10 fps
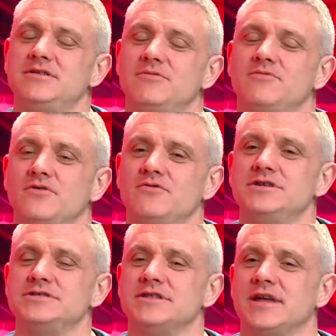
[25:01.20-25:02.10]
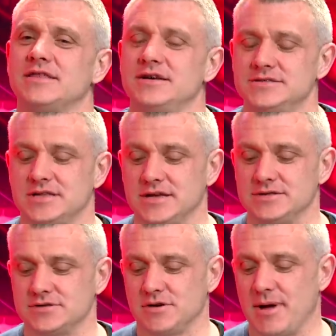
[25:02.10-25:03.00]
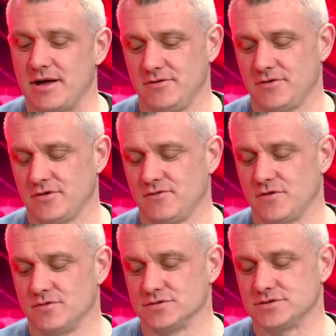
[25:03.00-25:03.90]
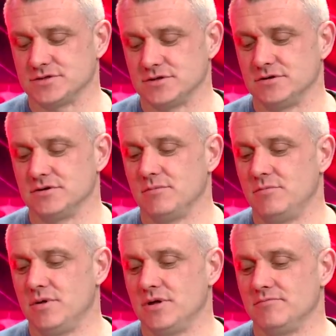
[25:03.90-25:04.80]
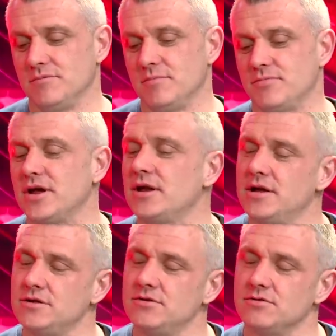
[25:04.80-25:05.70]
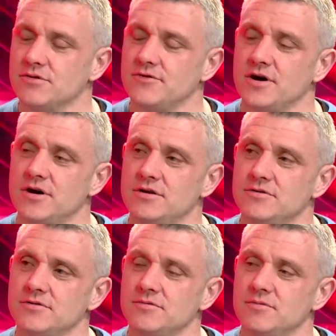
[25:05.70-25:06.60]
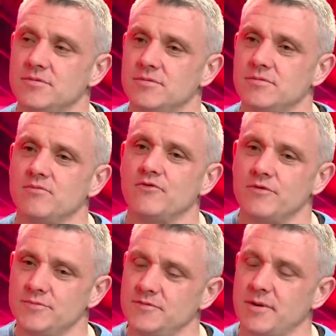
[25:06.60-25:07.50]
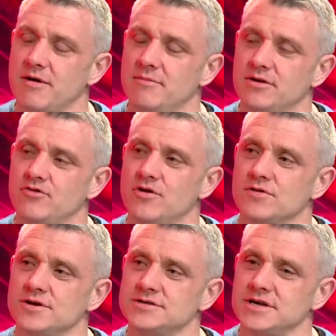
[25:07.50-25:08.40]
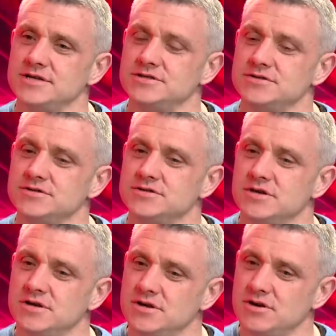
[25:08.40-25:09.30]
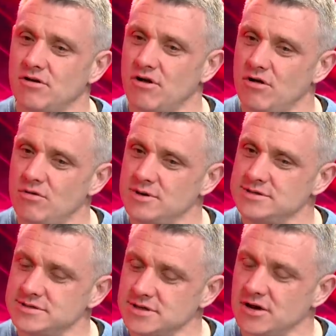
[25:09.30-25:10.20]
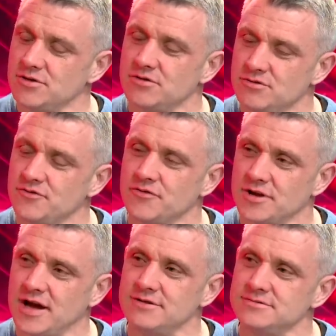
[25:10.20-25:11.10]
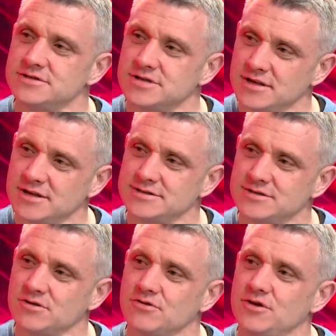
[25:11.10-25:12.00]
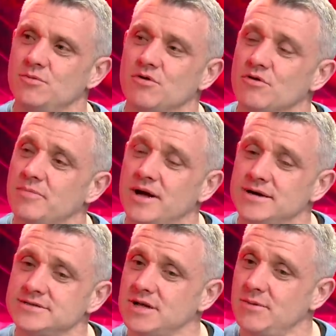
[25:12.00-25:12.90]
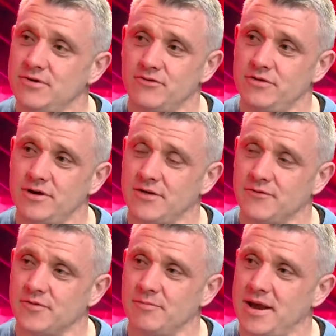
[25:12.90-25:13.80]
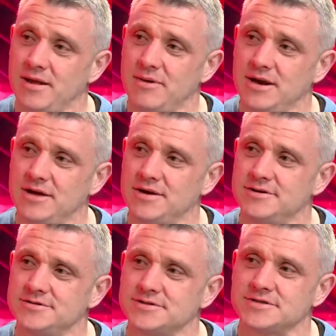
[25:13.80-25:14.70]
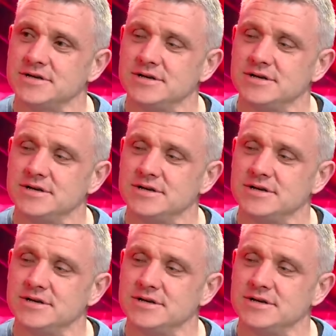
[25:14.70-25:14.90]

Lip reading: the reason that these things come out, of course, particularly in the north of Ireland, from these paramilitary organisations, they're always on the hunt for touts and this dirty war because they went through that for many, many years.